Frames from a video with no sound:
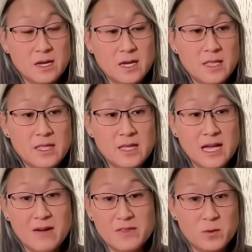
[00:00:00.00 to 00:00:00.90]
And then
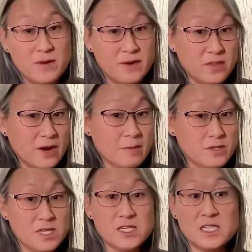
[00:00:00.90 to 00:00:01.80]
obviously we have other
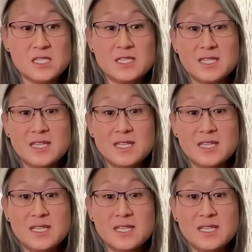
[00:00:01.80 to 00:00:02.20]
options such as,